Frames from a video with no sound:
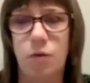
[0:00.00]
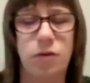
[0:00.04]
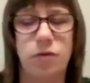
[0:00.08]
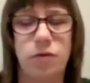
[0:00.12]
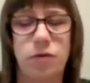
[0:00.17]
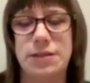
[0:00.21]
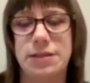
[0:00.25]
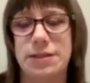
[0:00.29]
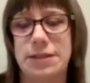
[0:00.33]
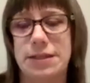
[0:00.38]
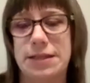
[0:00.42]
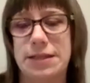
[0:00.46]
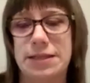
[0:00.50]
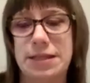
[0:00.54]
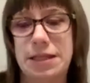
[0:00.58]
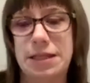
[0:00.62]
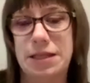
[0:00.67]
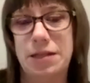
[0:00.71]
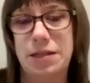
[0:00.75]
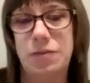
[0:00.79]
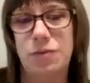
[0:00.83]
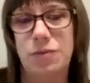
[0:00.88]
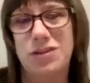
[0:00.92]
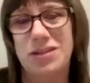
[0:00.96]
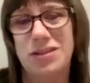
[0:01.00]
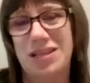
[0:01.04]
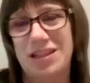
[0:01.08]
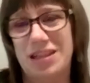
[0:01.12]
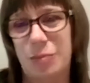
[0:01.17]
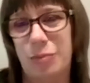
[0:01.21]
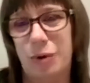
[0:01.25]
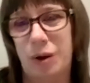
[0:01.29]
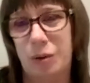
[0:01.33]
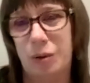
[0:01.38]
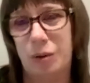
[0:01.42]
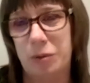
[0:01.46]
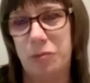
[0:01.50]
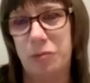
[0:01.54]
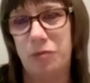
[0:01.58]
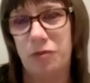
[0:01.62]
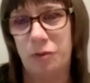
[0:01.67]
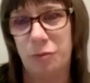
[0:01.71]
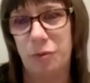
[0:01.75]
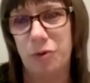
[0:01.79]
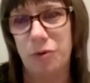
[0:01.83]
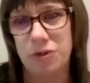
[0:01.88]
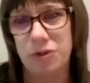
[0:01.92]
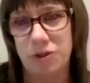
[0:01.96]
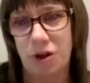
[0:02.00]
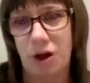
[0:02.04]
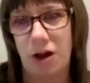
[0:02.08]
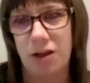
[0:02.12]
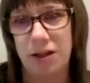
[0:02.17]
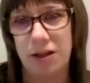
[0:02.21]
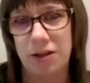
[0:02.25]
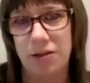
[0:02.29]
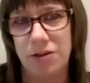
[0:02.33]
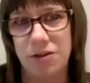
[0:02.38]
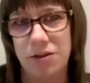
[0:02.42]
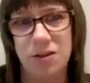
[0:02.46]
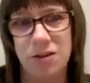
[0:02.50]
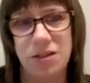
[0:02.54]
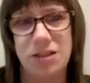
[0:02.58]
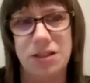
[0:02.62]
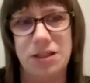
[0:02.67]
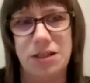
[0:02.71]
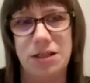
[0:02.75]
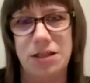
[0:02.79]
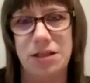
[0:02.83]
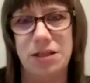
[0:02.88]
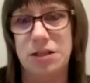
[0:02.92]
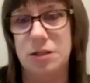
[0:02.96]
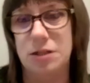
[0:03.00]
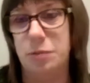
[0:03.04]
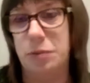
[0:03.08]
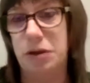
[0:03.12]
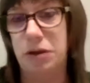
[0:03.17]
whether it's LinkedIn, which I think probably for most thought leaders it is,